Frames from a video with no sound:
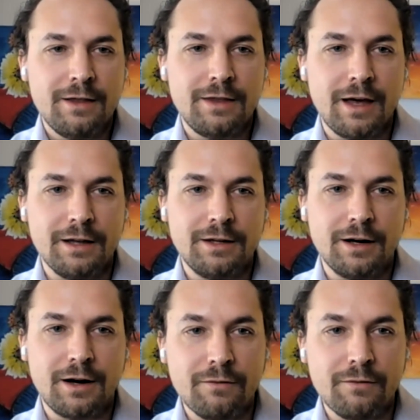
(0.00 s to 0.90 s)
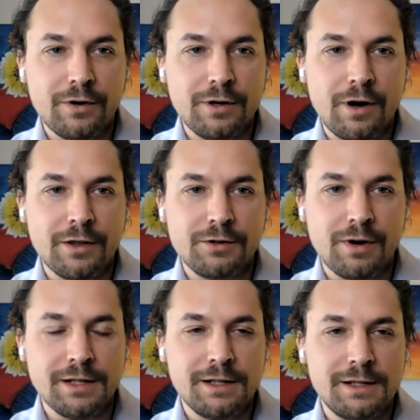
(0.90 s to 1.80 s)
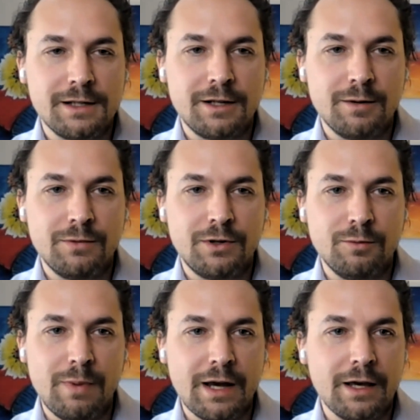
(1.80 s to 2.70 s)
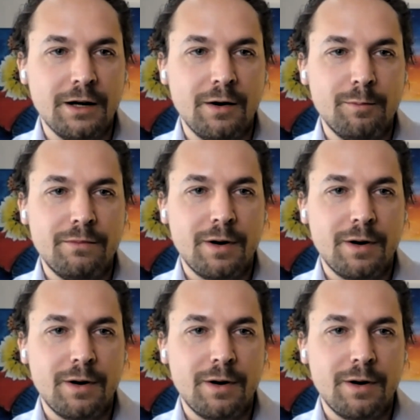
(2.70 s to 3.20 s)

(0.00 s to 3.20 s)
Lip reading: that comfort on the transit system to make it a